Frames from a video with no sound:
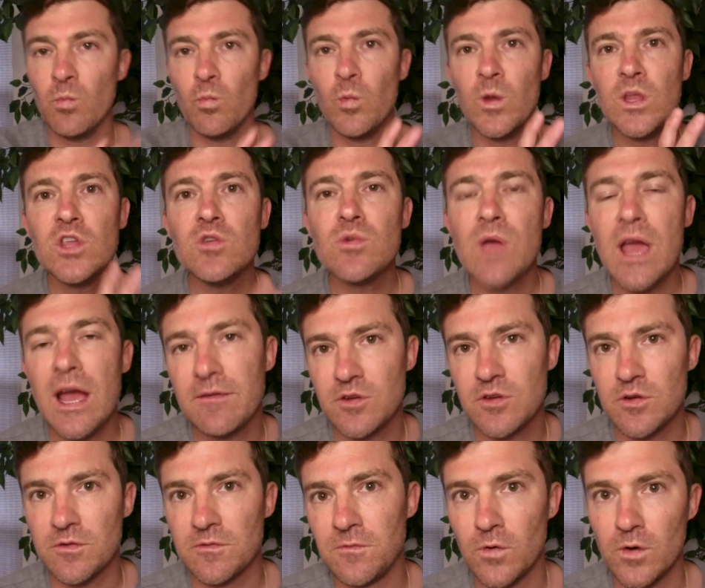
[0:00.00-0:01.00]
when you have
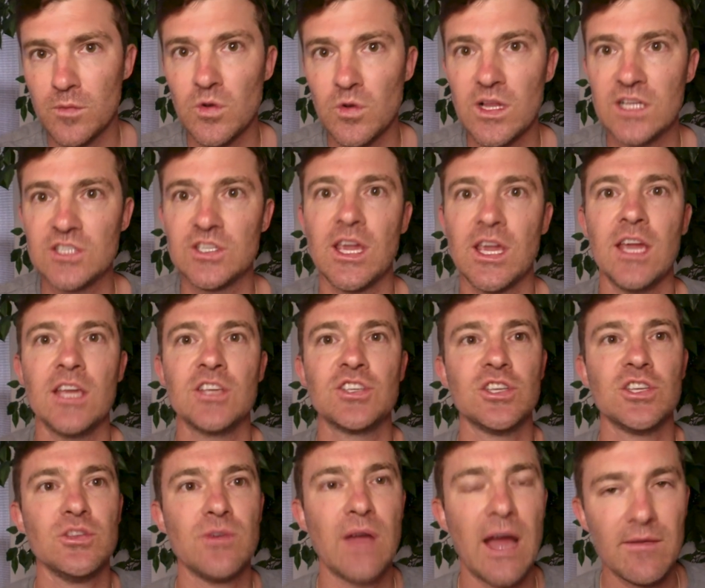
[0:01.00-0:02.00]
your formal
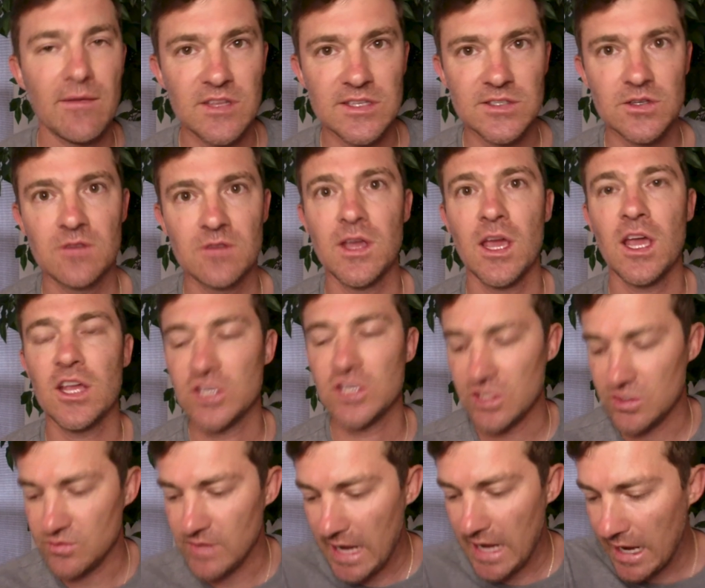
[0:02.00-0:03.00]
education, you have the
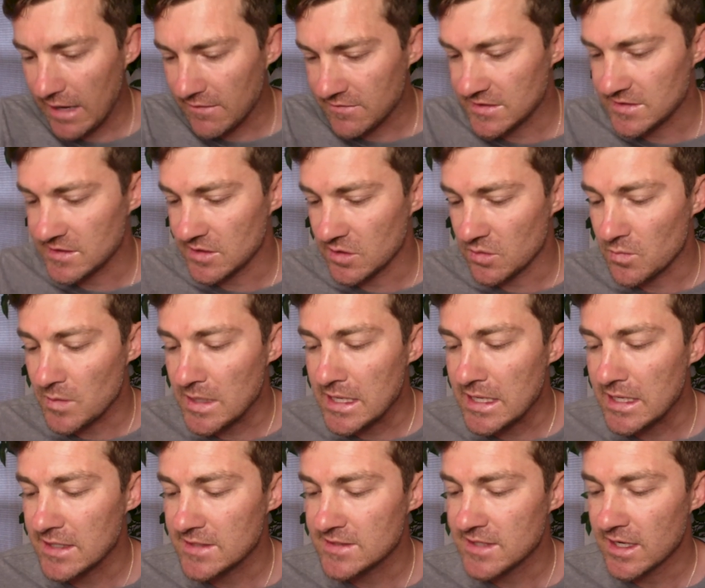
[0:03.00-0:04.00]
certifications, you have the
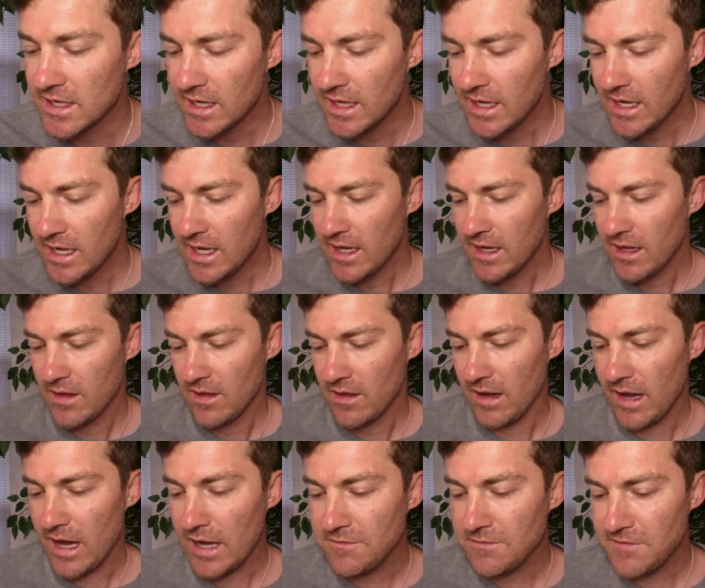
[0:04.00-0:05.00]
degrees,
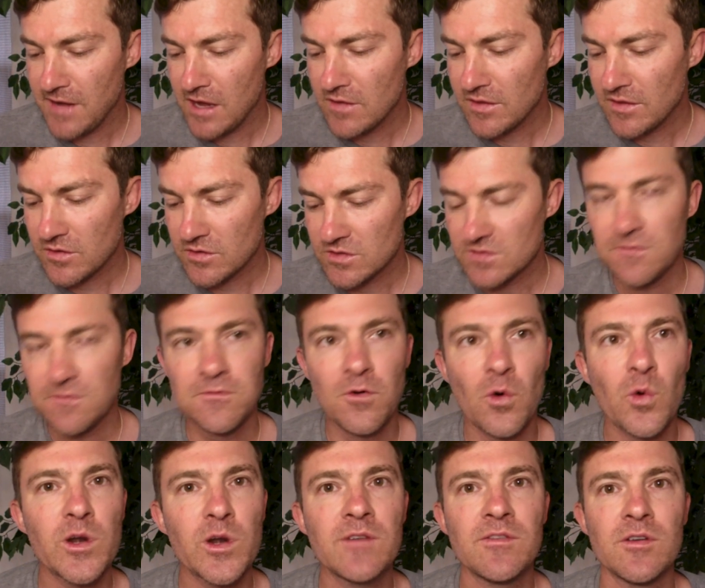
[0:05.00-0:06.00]
I found that there's
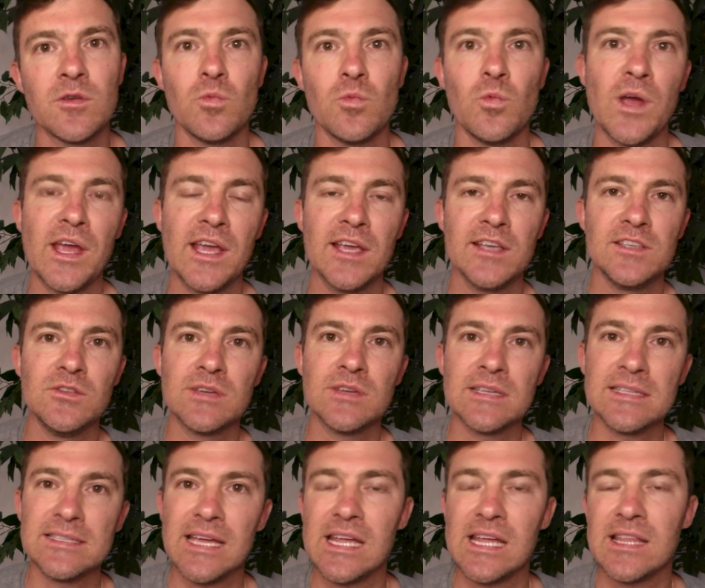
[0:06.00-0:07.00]
four different ways you
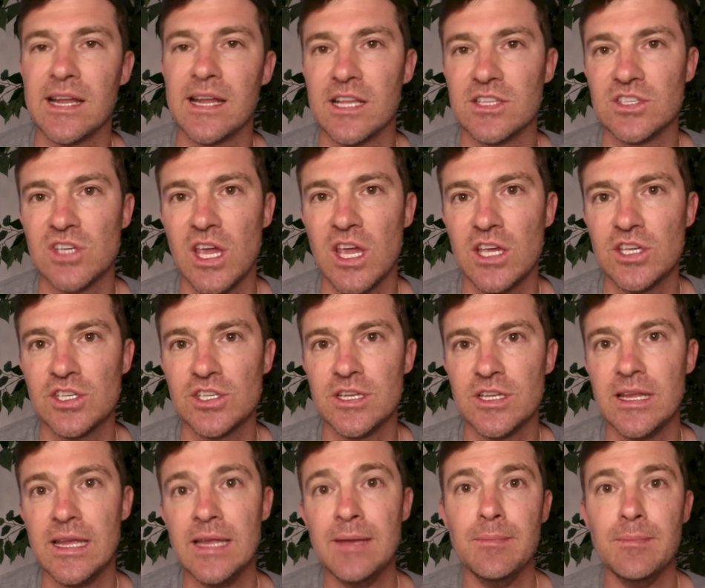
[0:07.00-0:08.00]
can take that
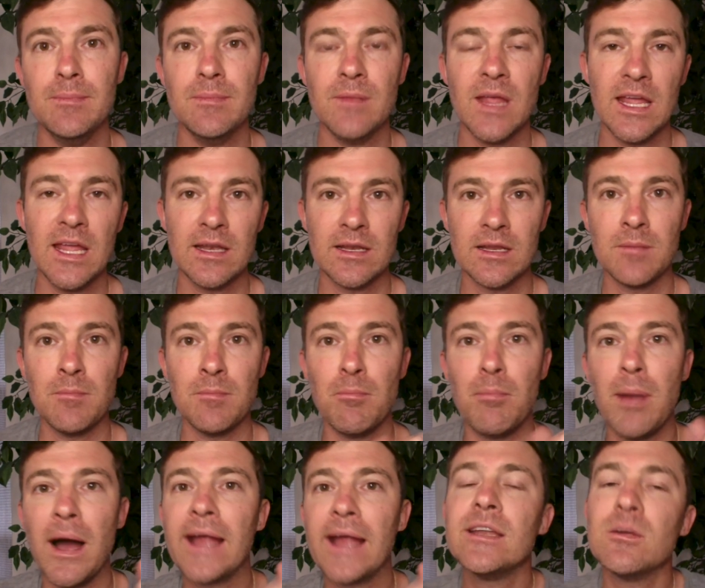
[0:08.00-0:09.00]
education and and
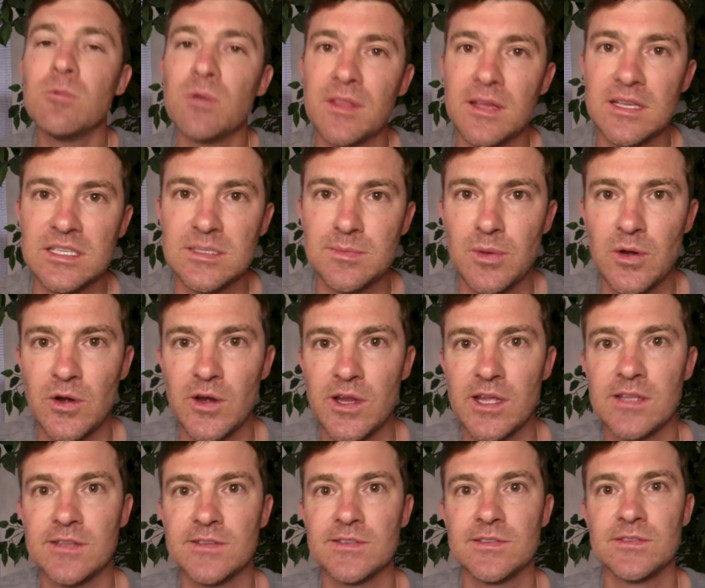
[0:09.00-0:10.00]
combine it with
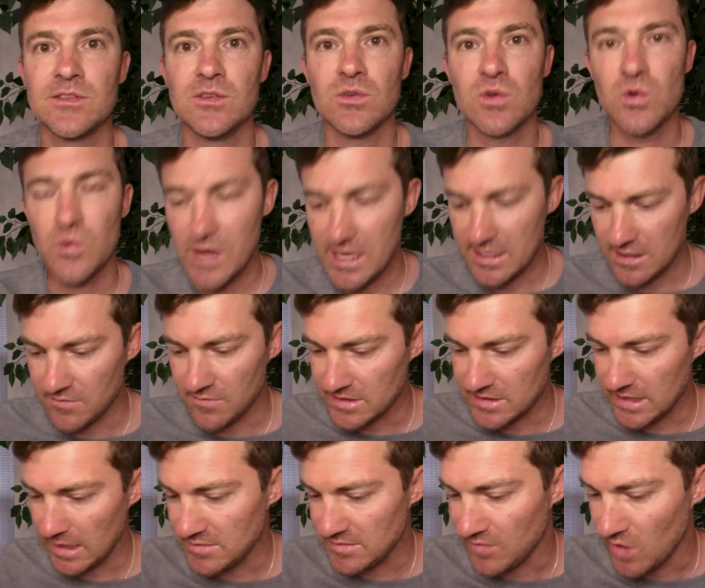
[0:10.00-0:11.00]
experience to create different
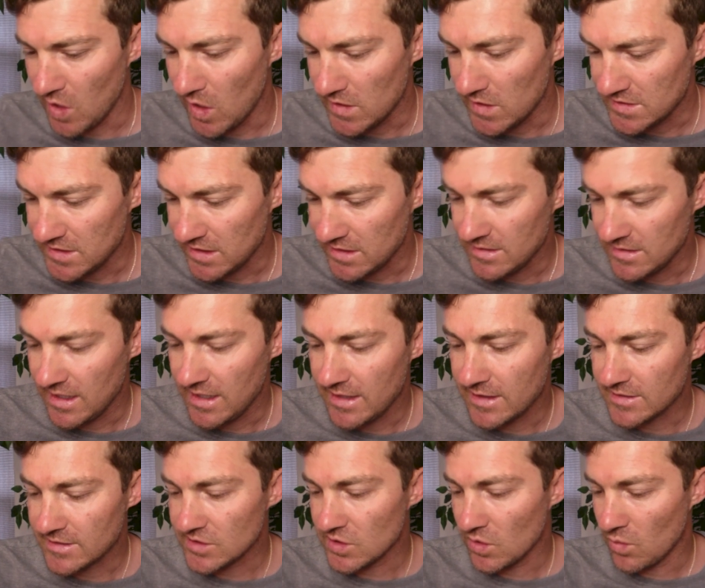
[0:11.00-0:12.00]
types of content.
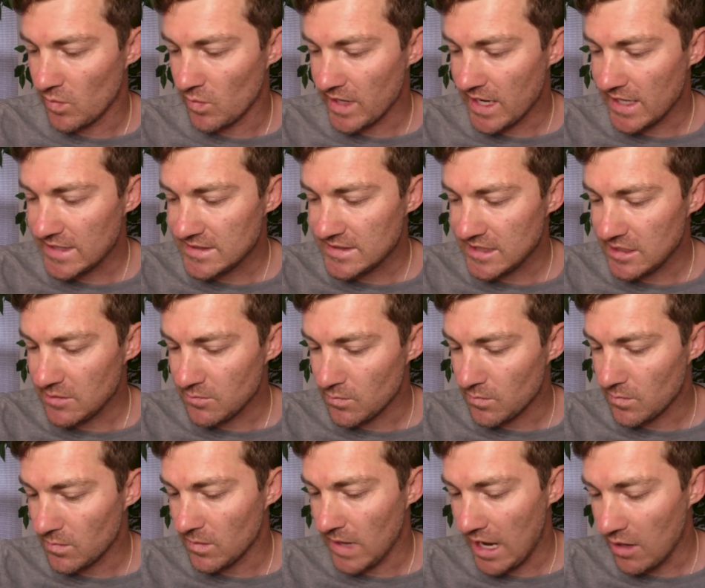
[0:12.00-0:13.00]
And so what I see
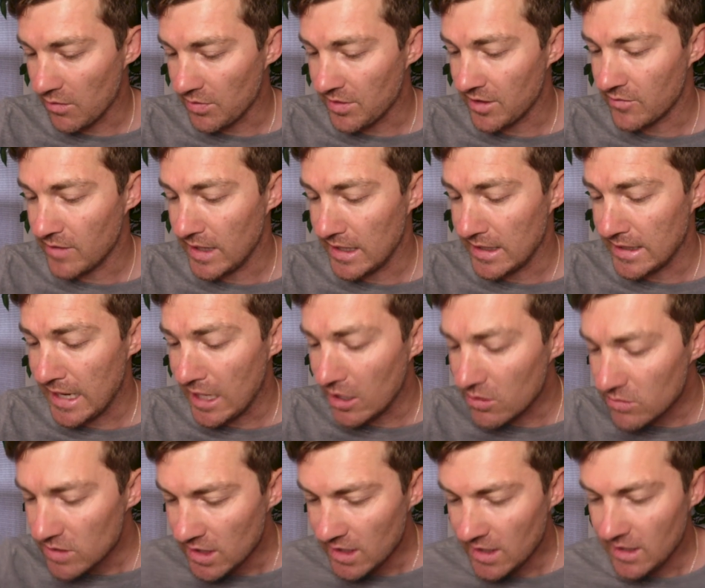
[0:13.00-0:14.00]
out there right
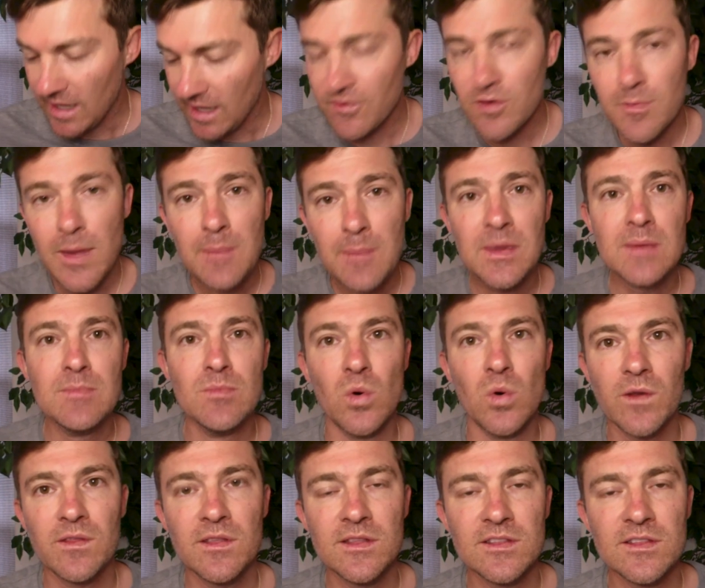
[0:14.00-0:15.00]
now, and there might be
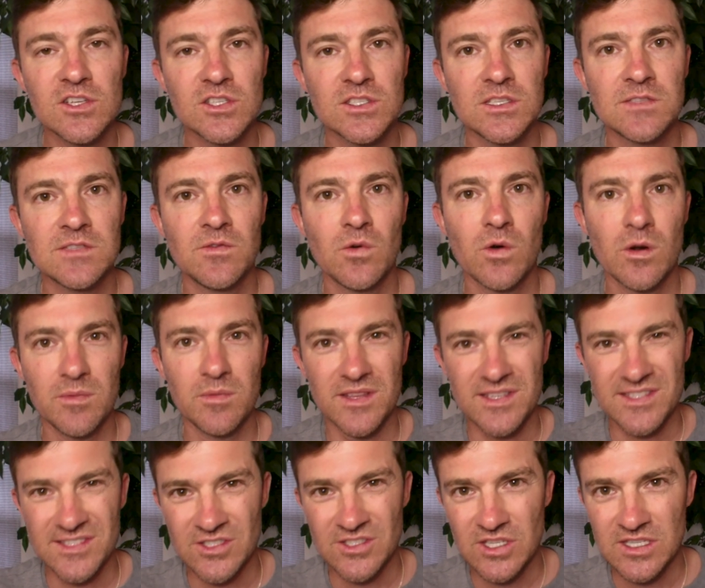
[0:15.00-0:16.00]
more than just these four, but
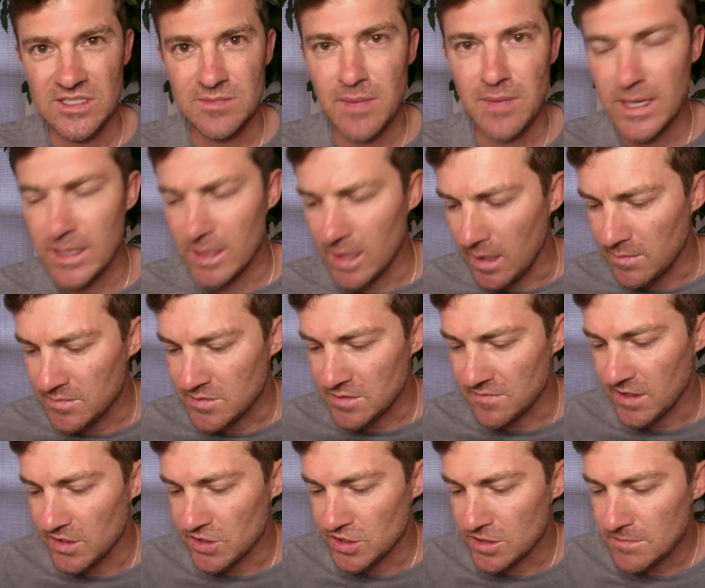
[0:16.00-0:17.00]
this is just my
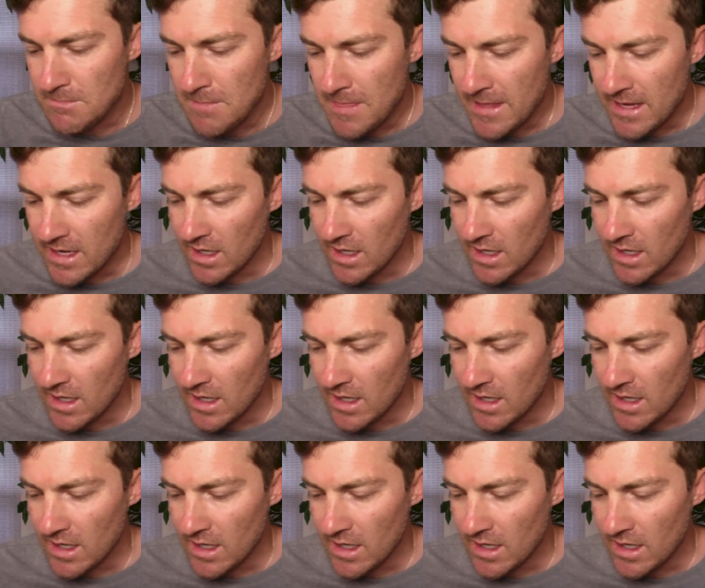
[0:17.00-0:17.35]
observation.